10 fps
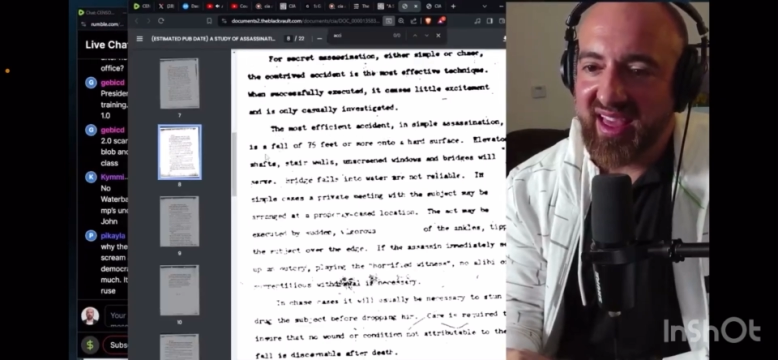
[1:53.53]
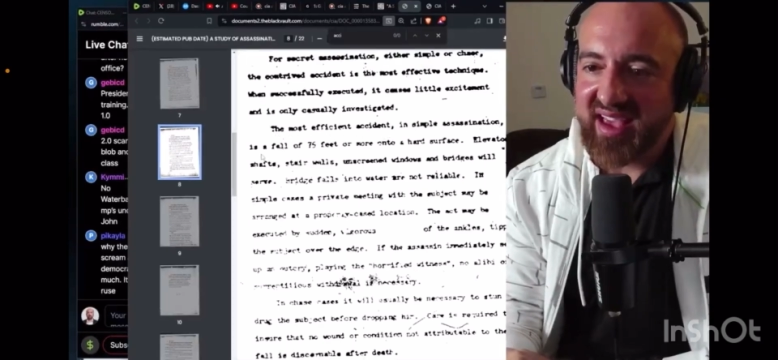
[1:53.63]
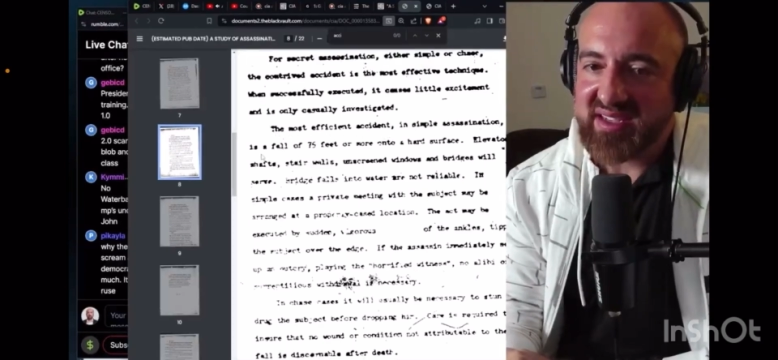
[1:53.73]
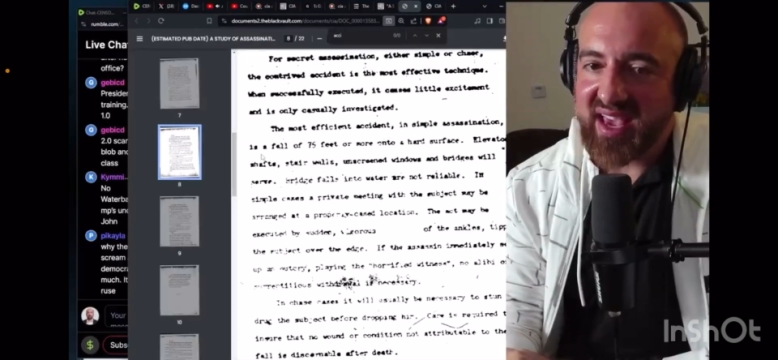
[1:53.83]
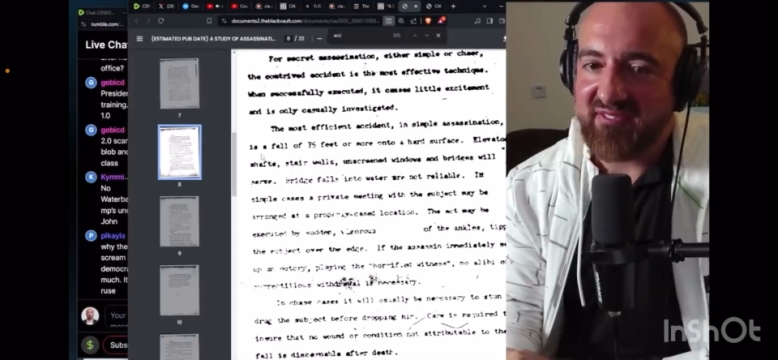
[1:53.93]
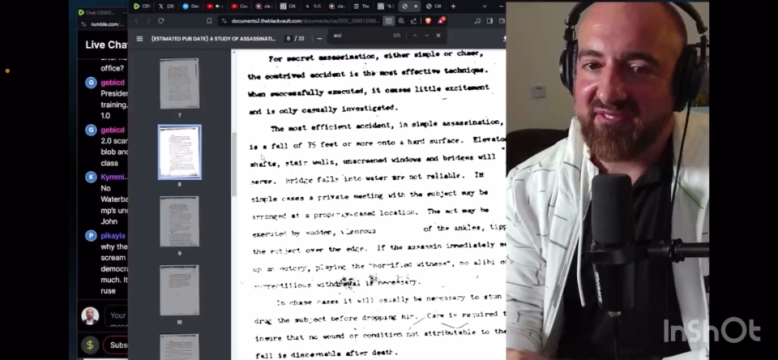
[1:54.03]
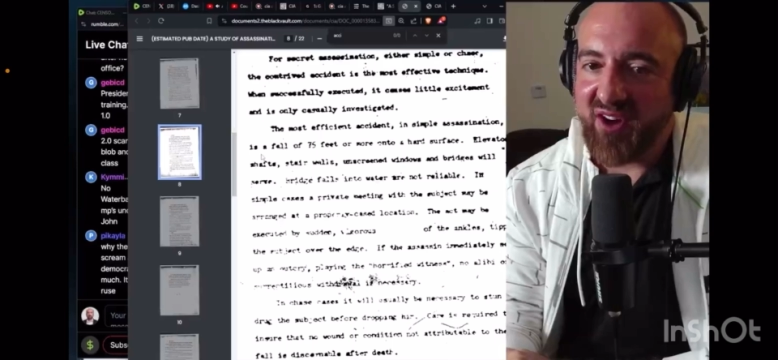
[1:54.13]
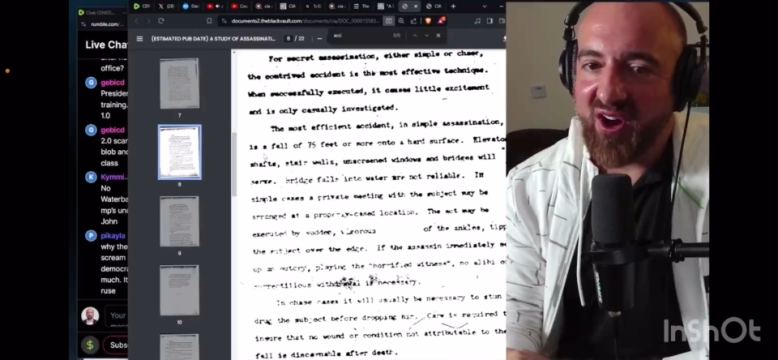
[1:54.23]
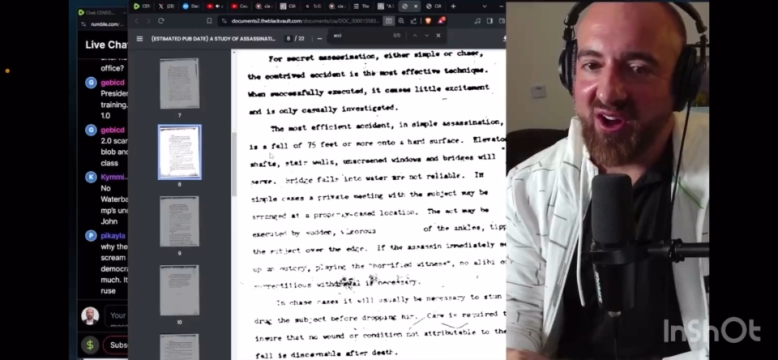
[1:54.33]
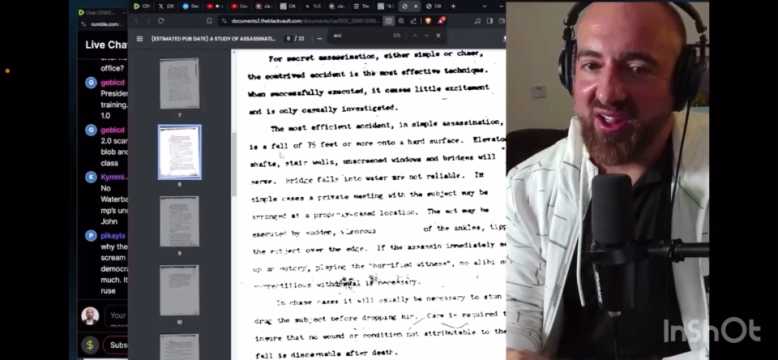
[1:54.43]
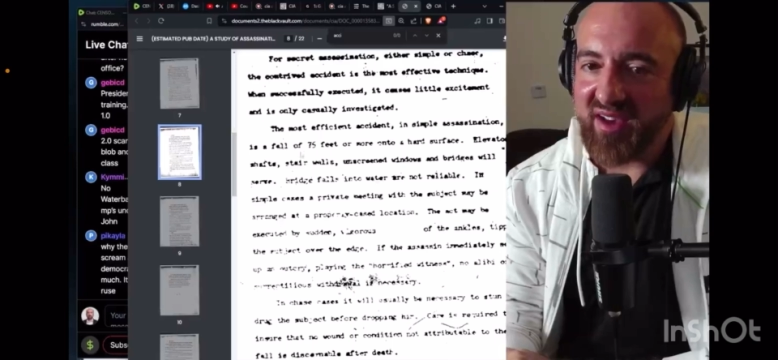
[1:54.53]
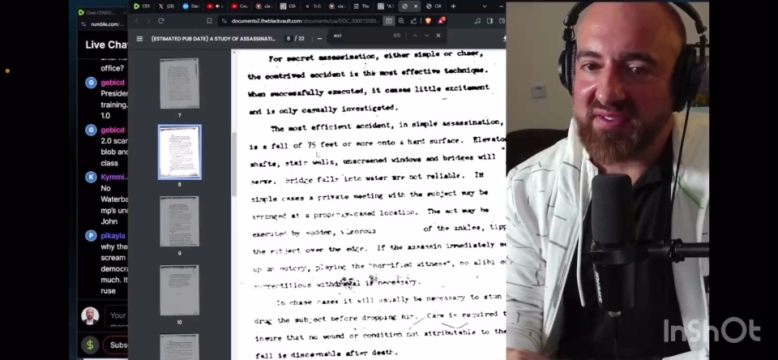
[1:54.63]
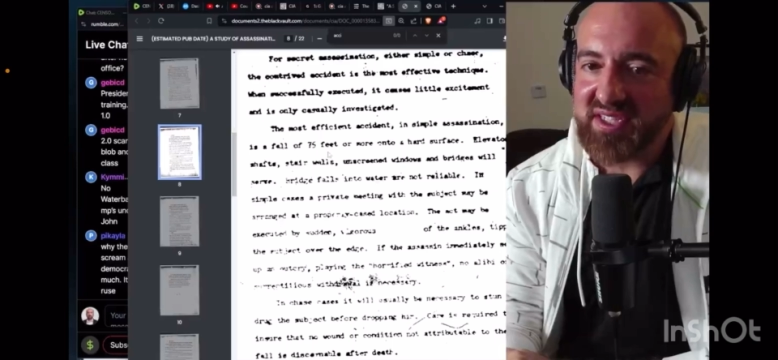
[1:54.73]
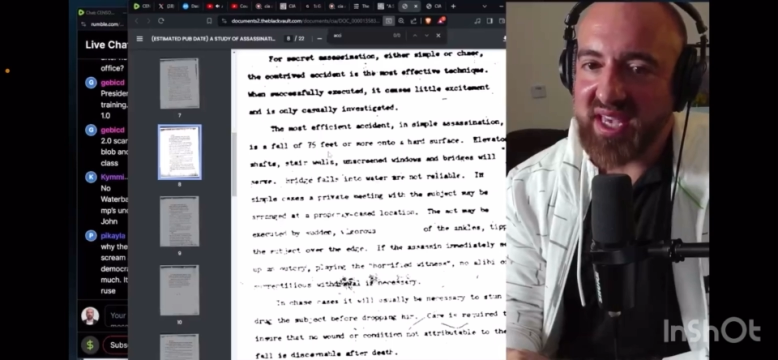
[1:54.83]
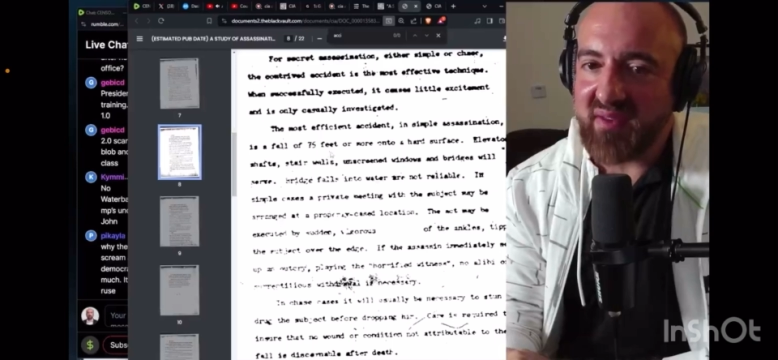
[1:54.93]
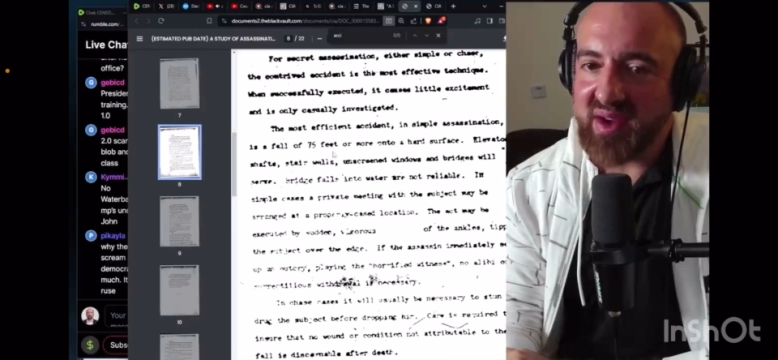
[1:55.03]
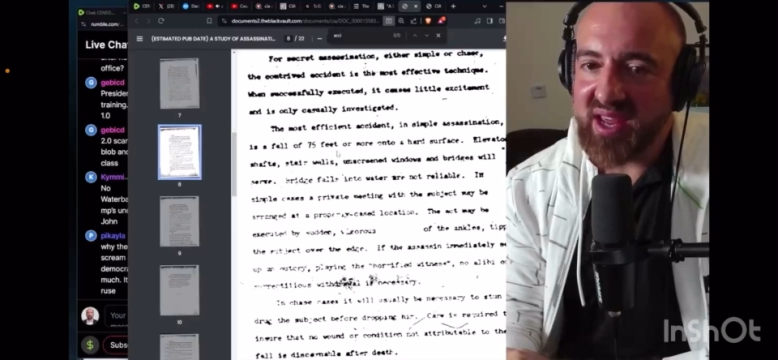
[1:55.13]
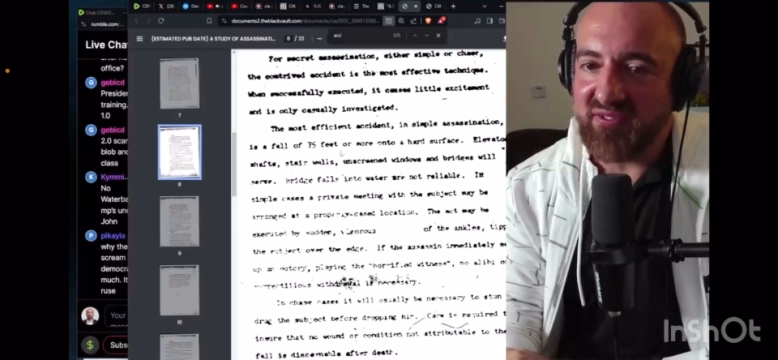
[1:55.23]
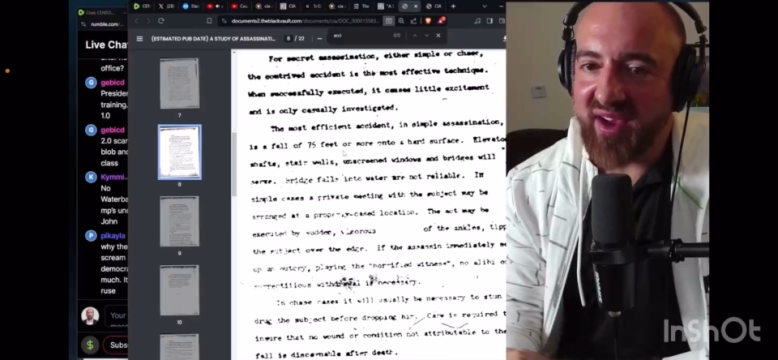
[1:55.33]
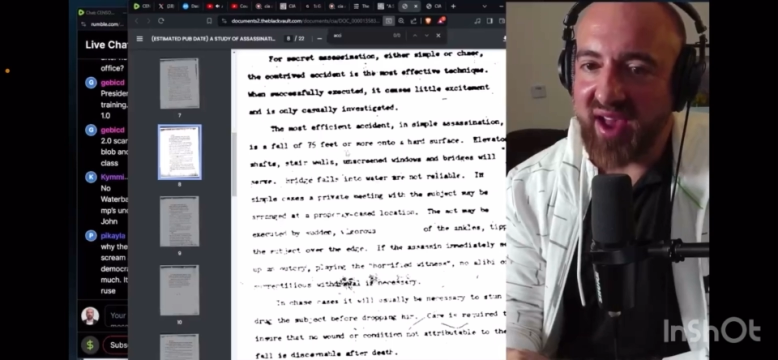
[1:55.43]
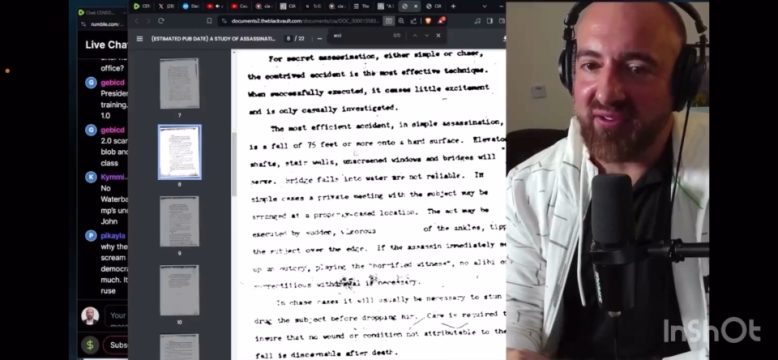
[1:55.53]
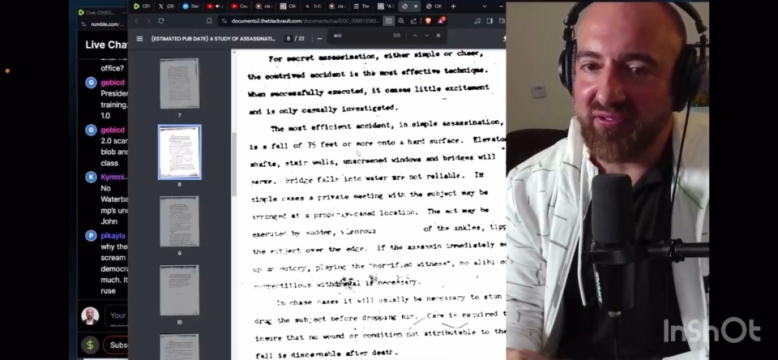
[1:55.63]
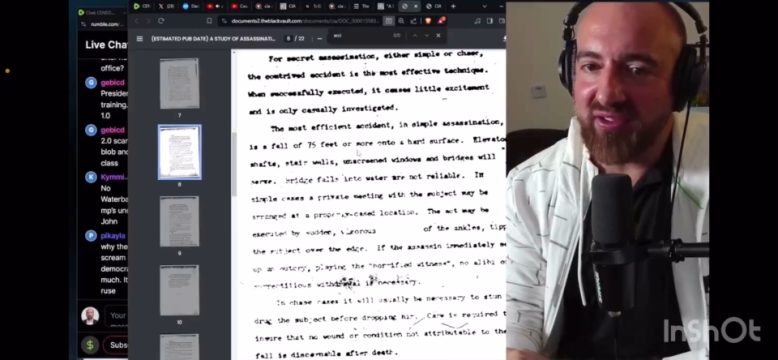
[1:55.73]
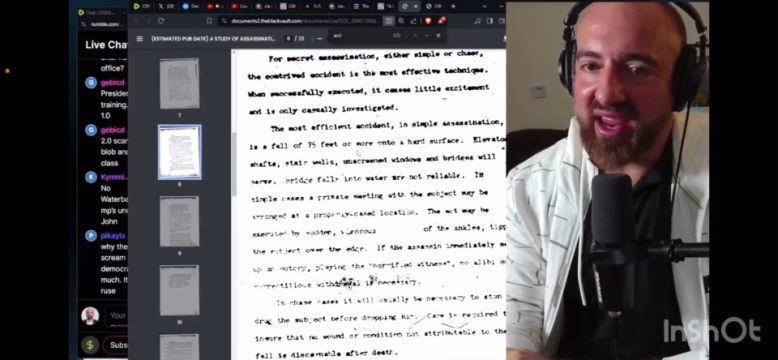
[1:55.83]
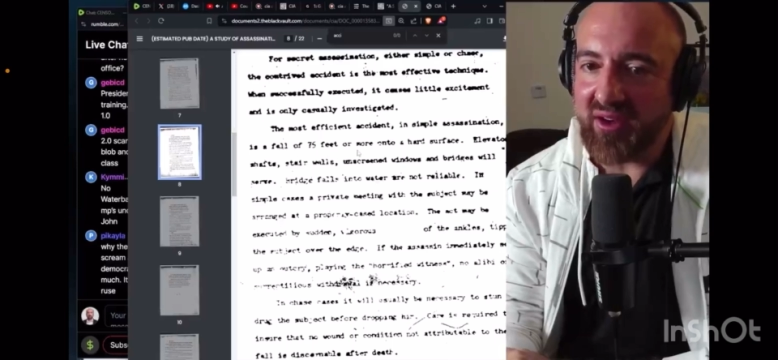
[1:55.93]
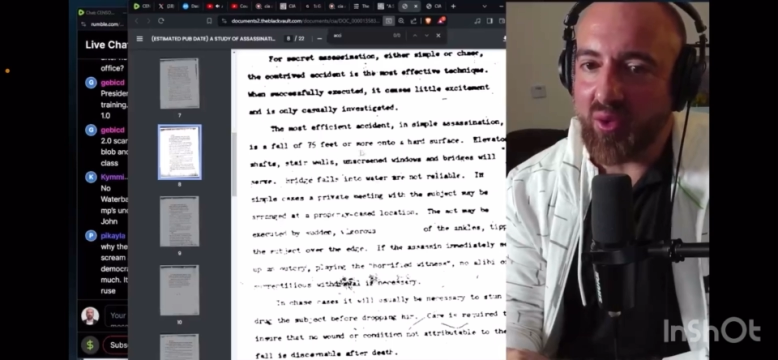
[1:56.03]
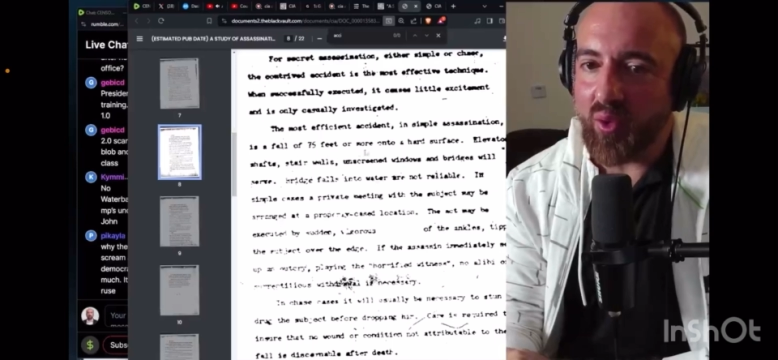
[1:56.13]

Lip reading: is a fall of 75 feet